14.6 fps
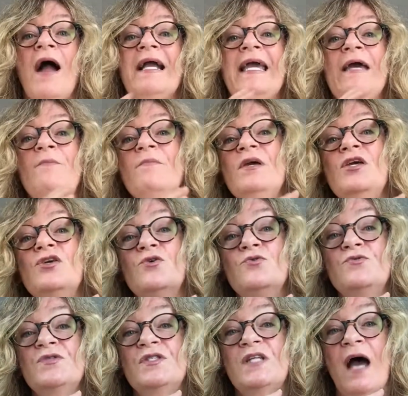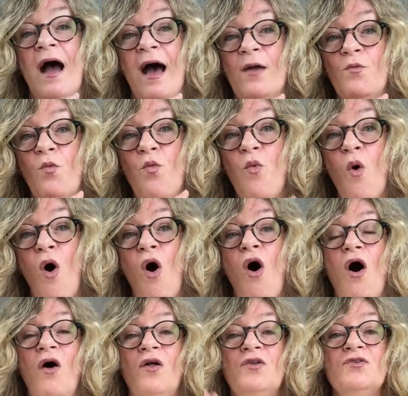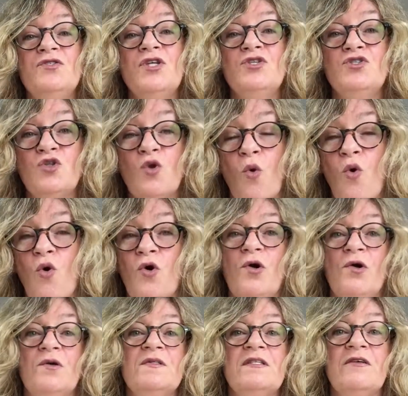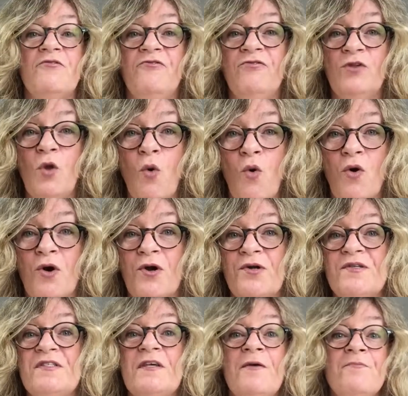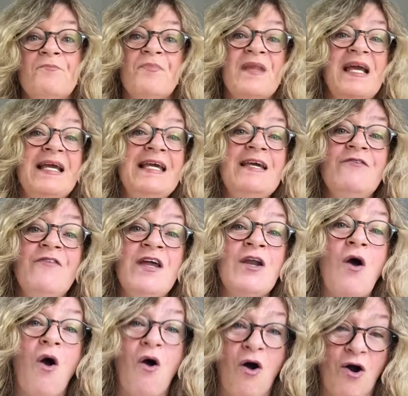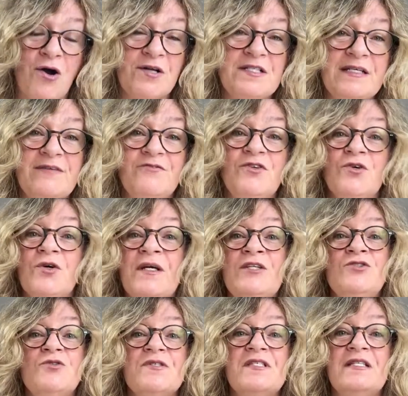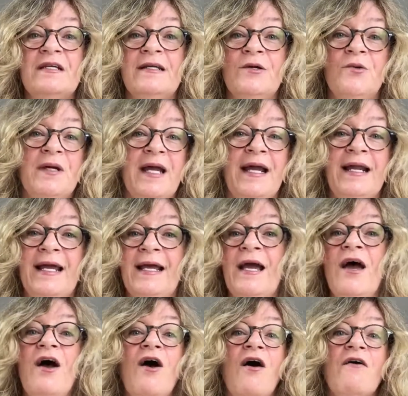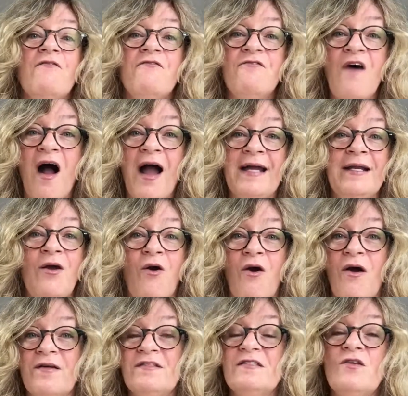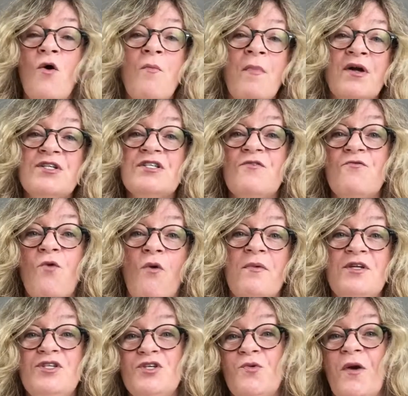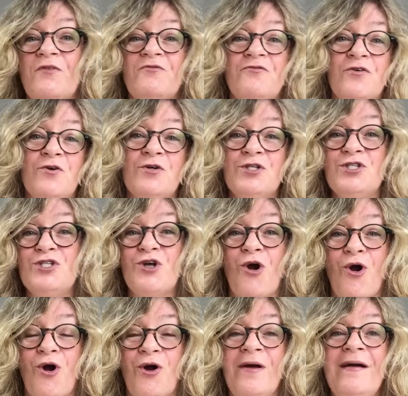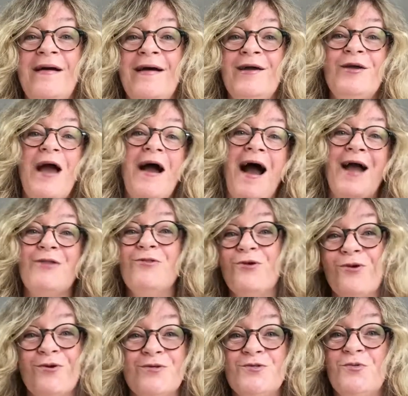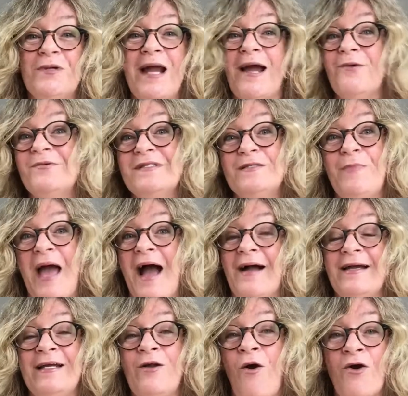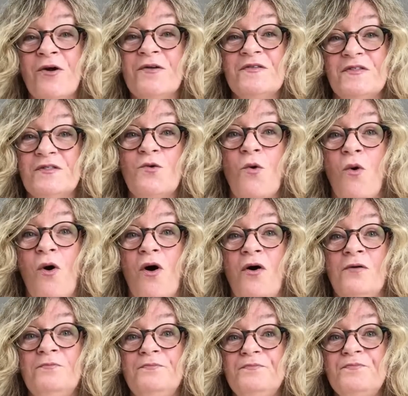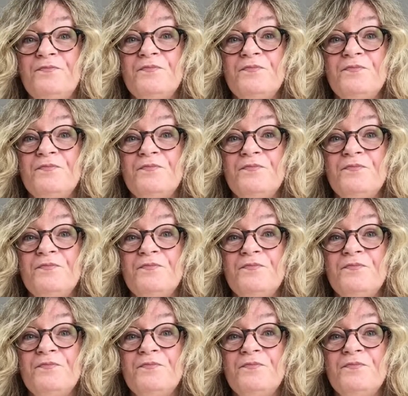can be used on walls, doors, floors, even art, if you're interested in creating fine art. So much of what we do on furniture I learned when I was back in art school.